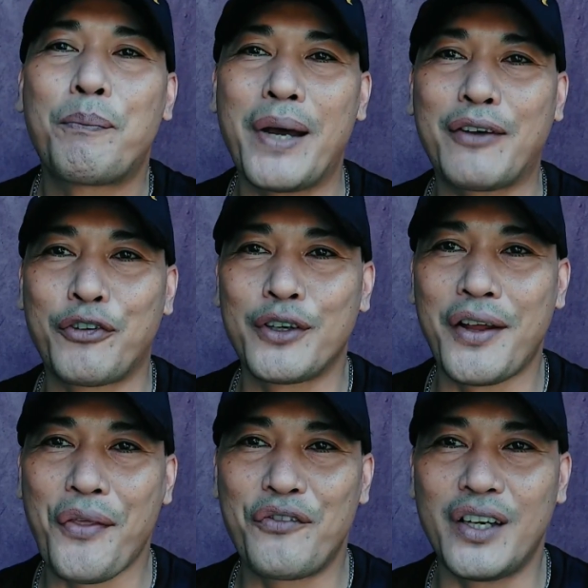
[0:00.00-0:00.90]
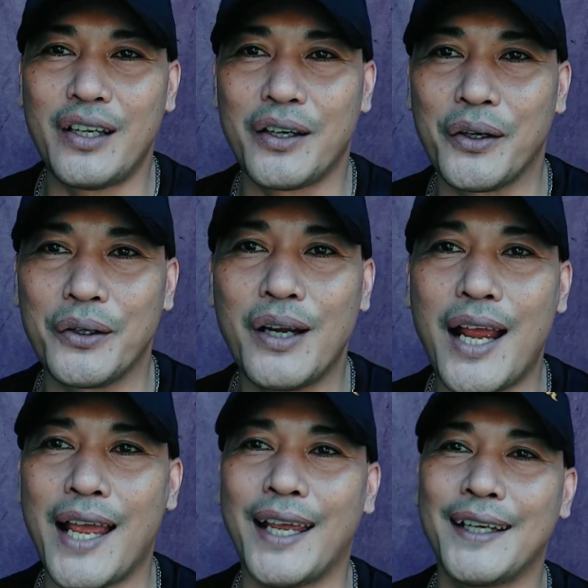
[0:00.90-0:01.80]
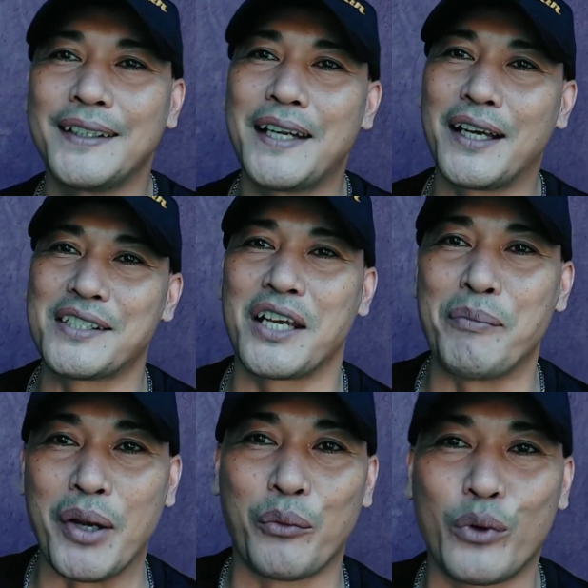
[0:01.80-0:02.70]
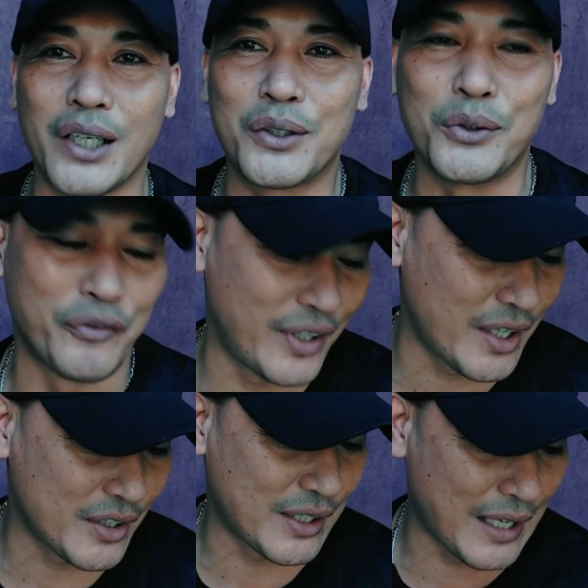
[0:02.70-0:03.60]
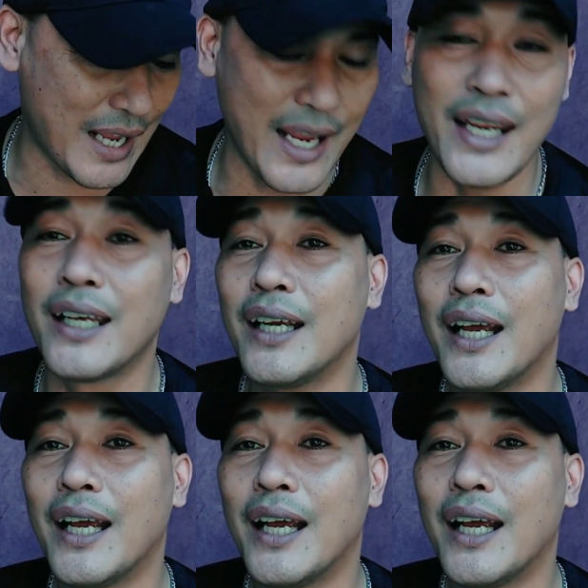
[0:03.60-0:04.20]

back for another video, and it's going to be a really cool video today